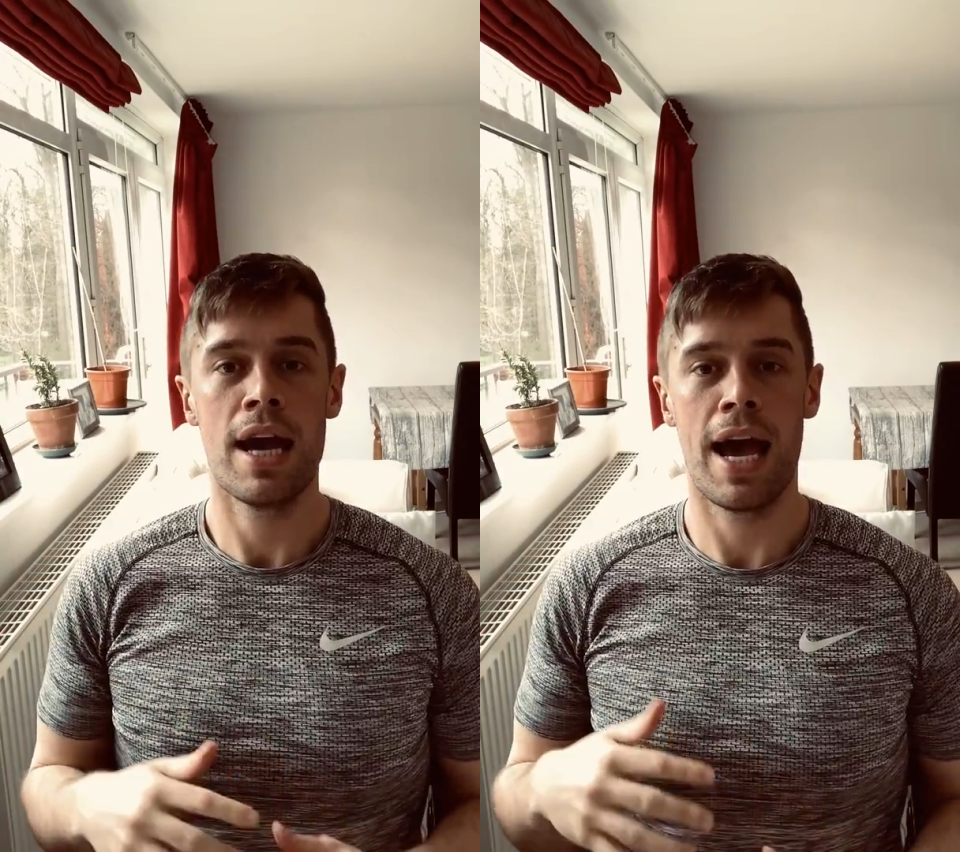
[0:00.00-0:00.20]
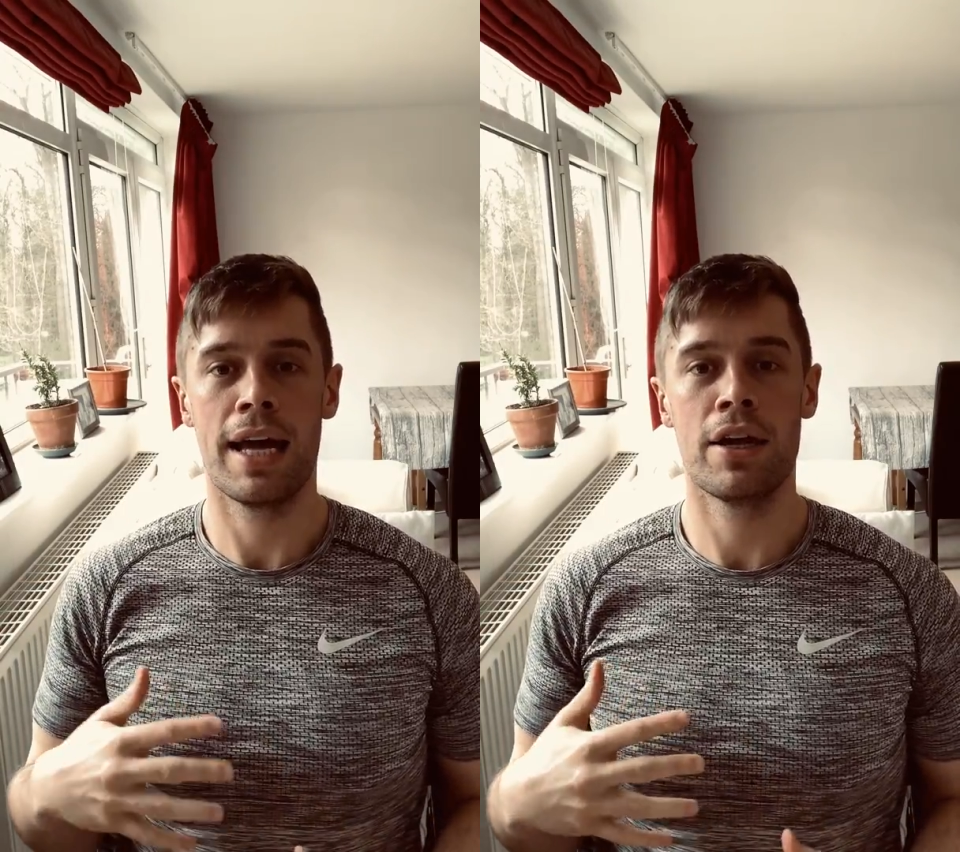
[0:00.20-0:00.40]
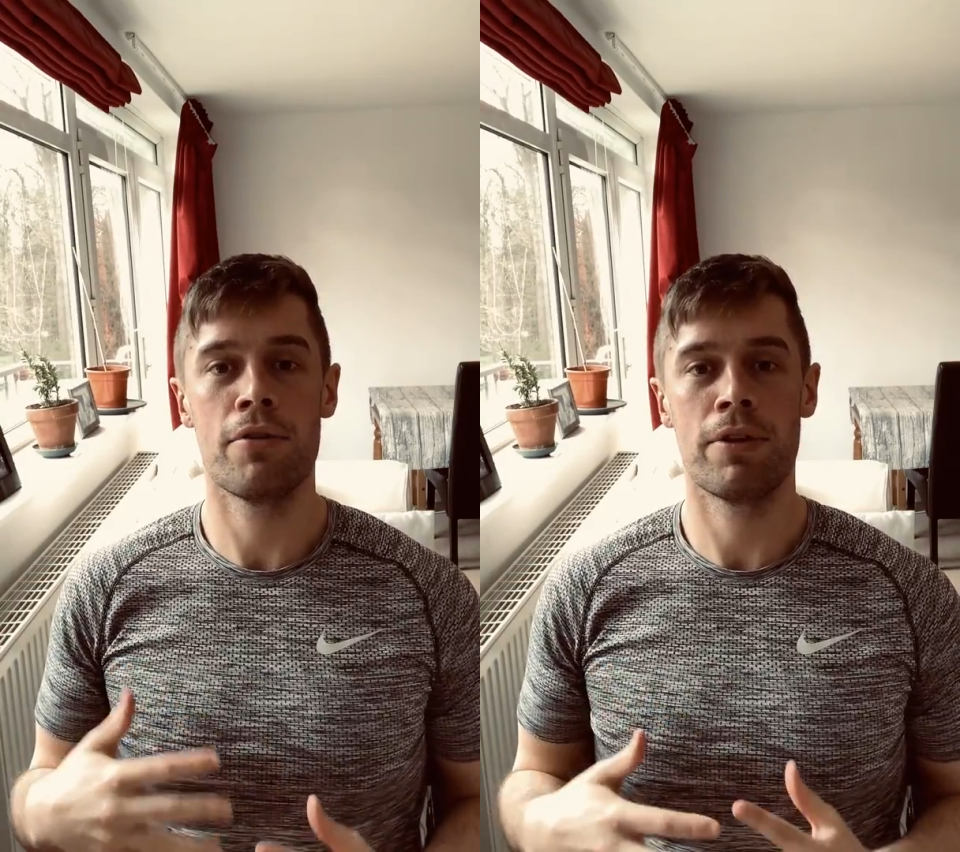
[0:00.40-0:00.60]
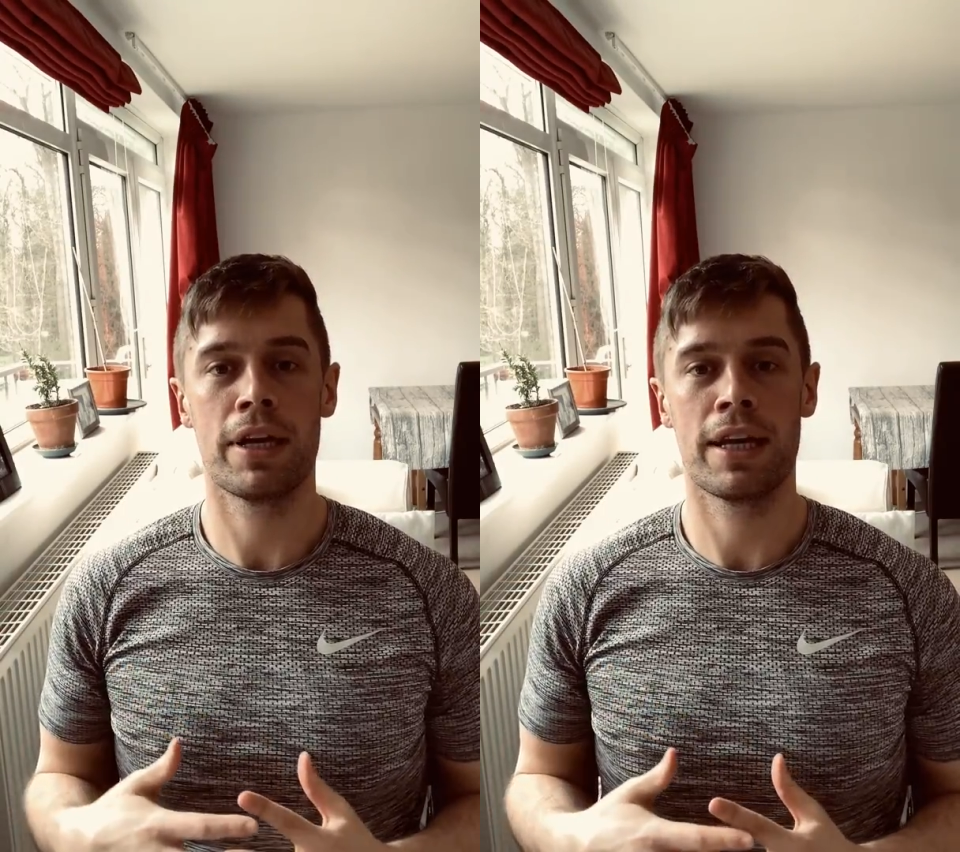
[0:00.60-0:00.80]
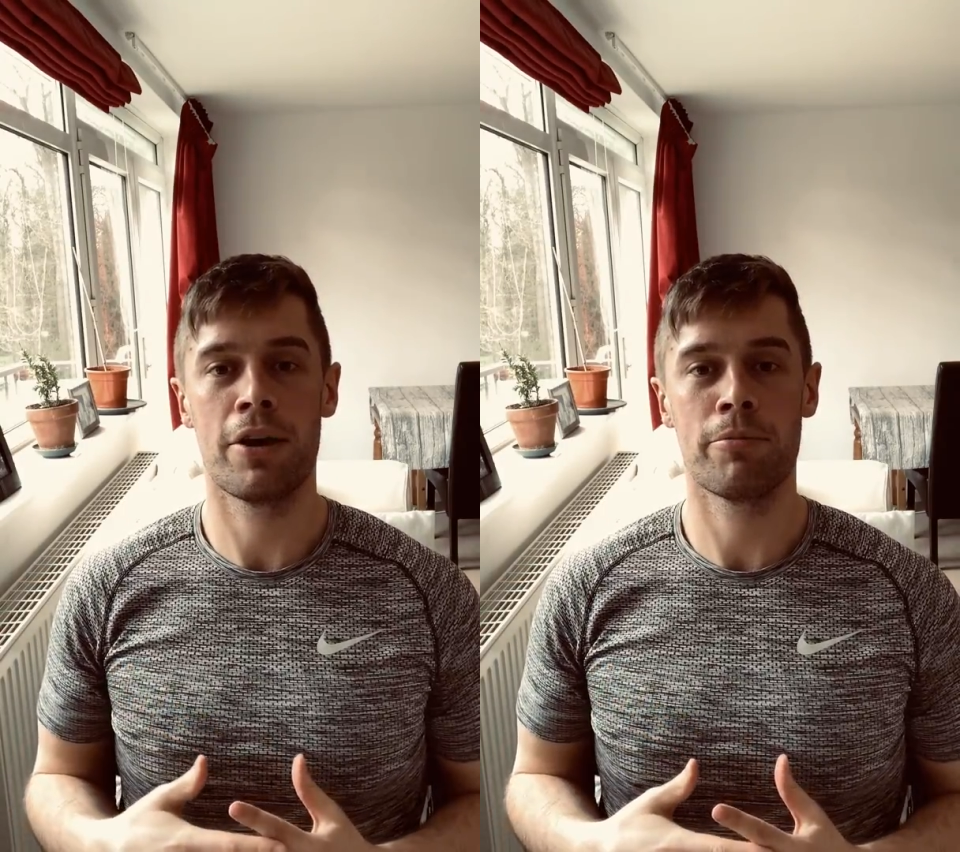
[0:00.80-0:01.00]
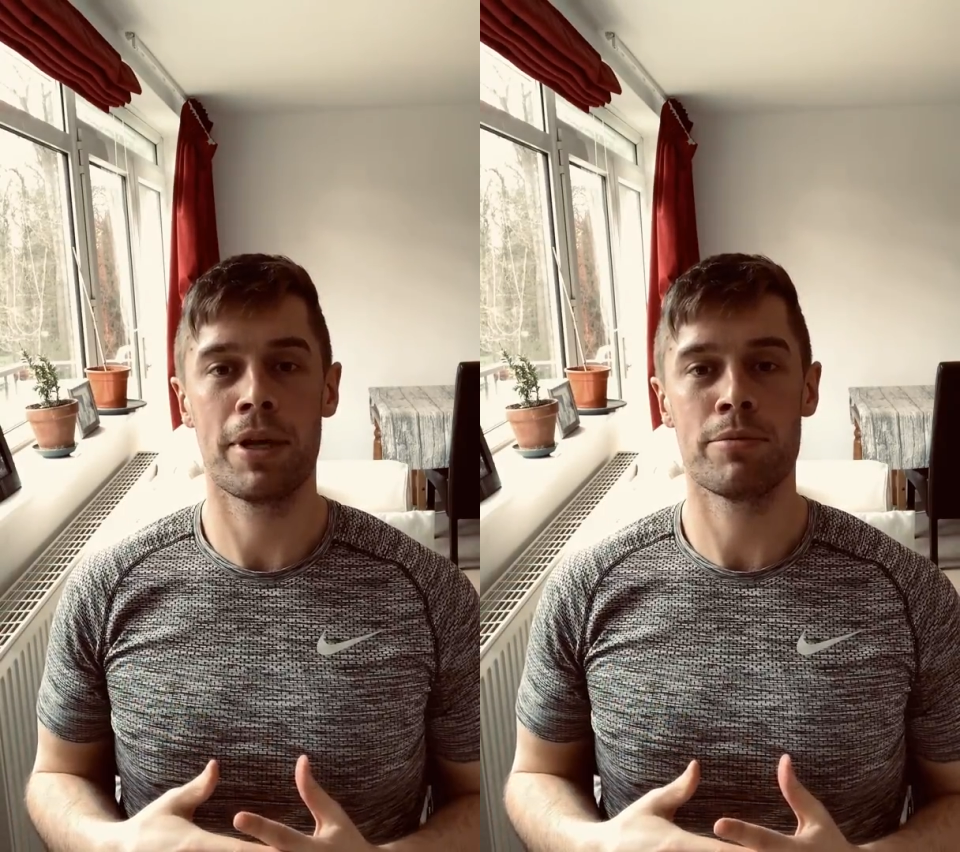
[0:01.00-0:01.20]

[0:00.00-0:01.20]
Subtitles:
And hopefully it can help them